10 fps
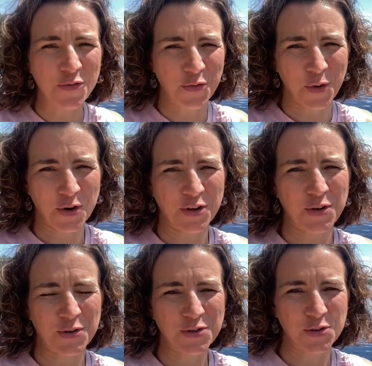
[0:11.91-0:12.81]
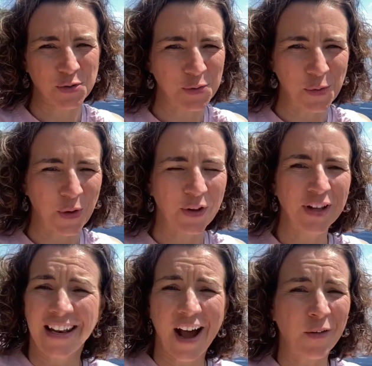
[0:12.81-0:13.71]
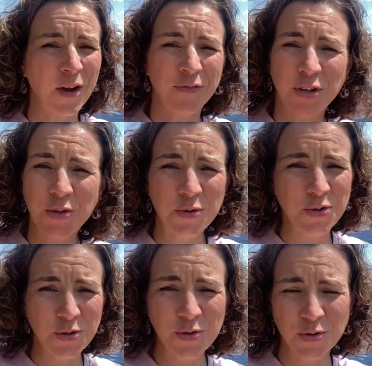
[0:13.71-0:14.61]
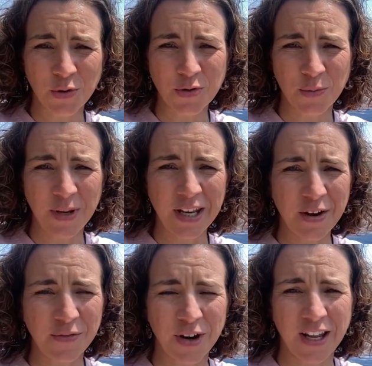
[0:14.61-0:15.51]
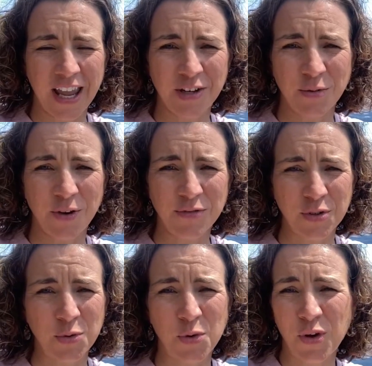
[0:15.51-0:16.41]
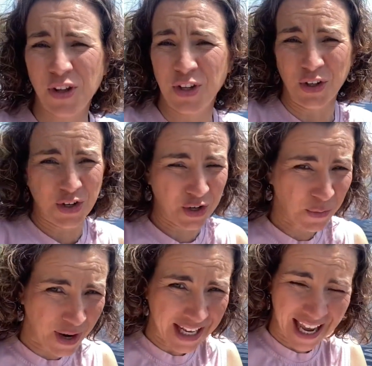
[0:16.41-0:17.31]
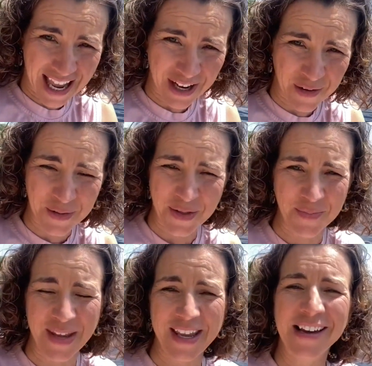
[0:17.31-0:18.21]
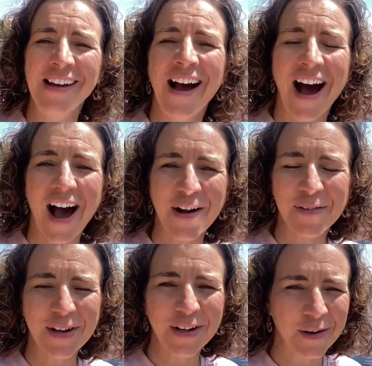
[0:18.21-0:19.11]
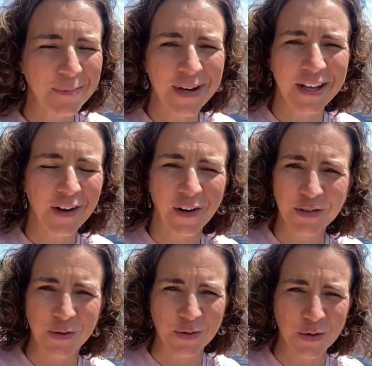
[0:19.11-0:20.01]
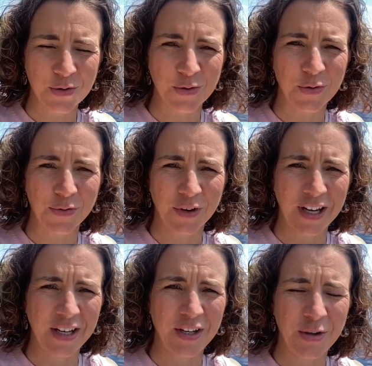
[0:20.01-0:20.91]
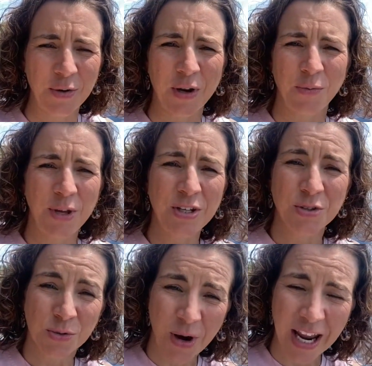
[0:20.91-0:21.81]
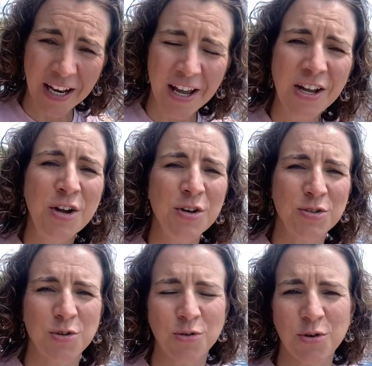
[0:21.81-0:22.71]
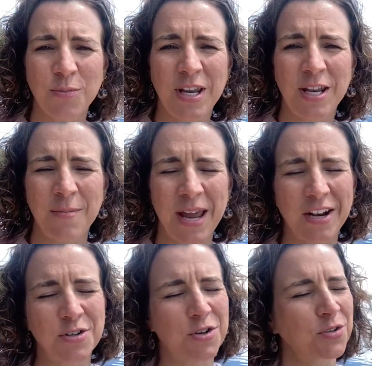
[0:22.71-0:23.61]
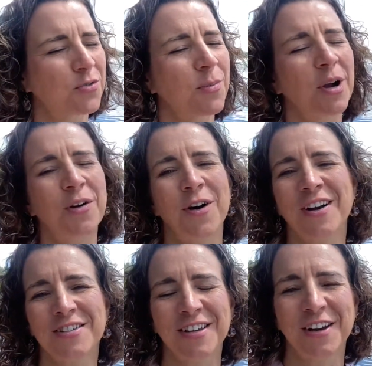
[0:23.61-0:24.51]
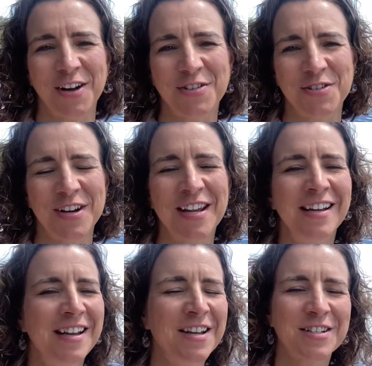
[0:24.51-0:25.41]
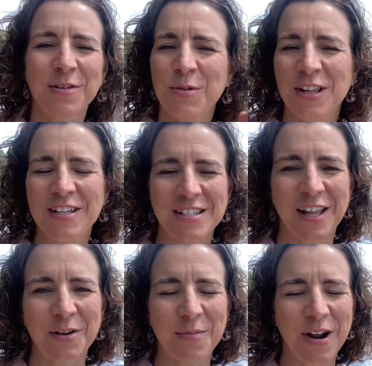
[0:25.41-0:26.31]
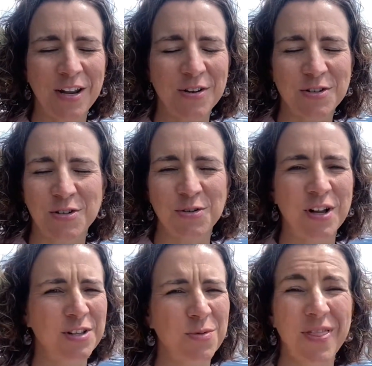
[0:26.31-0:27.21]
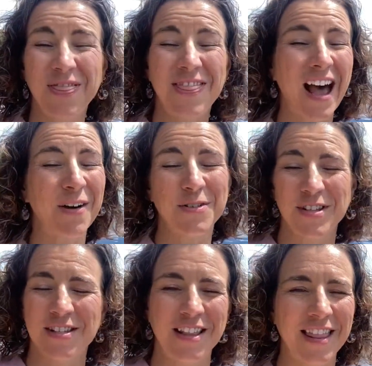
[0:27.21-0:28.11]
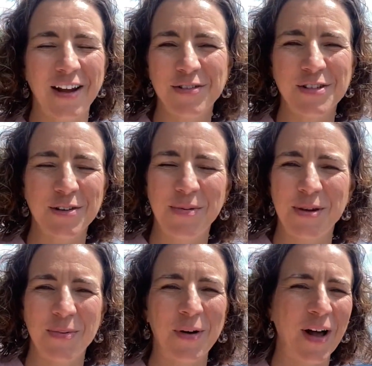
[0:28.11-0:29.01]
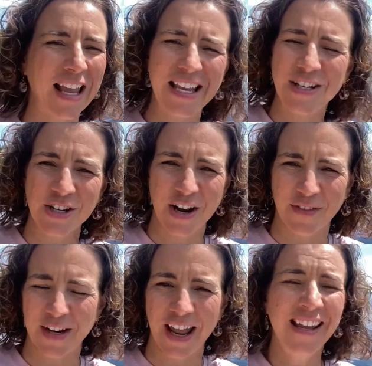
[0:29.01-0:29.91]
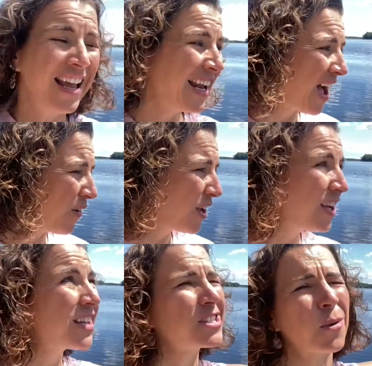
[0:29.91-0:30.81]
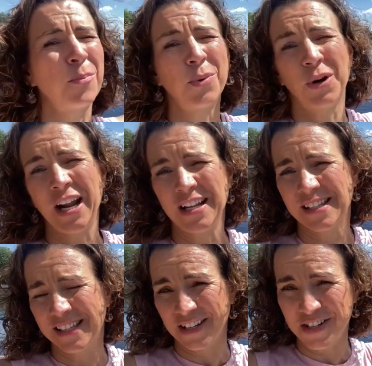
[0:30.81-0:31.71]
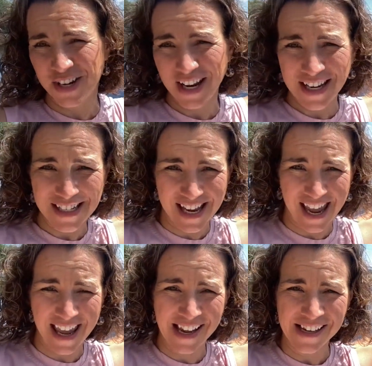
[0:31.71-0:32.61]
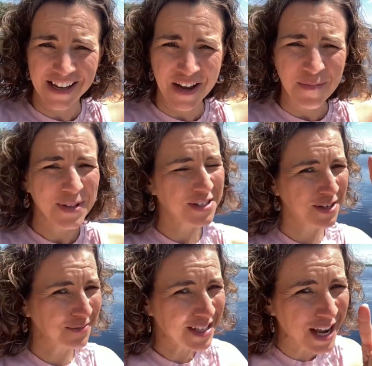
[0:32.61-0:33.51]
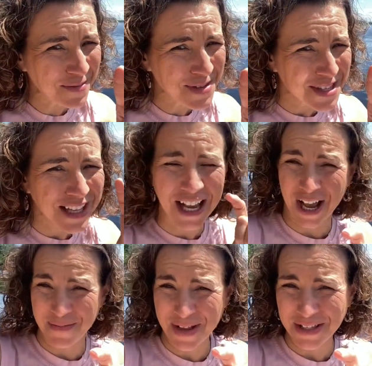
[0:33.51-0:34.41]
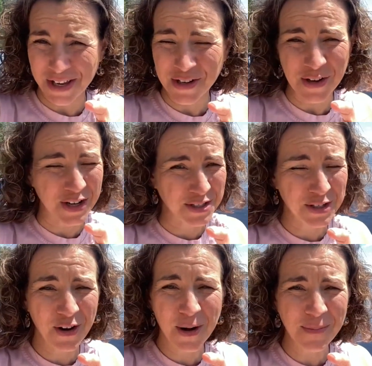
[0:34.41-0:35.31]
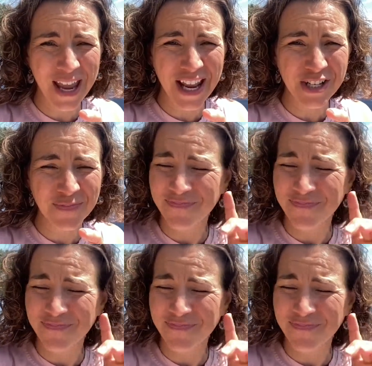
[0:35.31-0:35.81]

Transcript: for your school. Now, if you do social media for a K 12 school, you're gonna wanna hang out with me. I run a company called Social School for EDU, and we train social media managers from across the country to really celebrate your students with thousands and thousands of people each and every day. Now, it is a bright, sunshiny day, but sometimes the comments on your Instagram page